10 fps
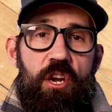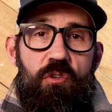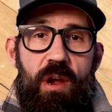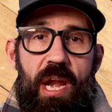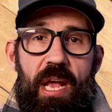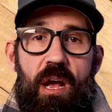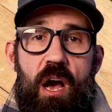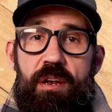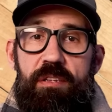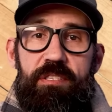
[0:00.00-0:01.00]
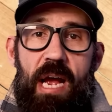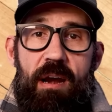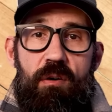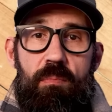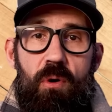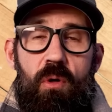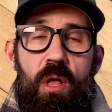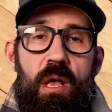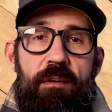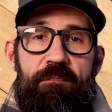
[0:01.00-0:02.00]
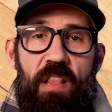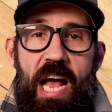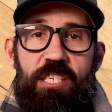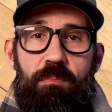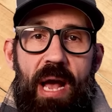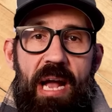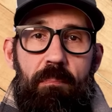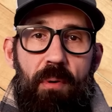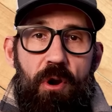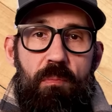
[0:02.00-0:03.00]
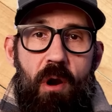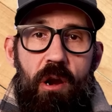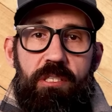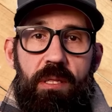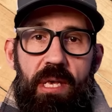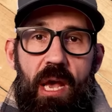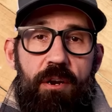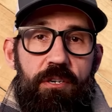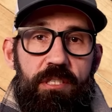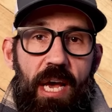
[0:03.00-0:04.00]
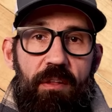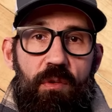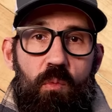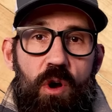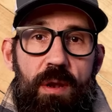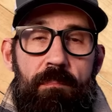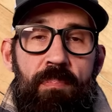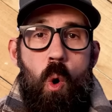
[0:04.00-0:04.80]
creating undesirable flashback burn marks on the underside of the wood,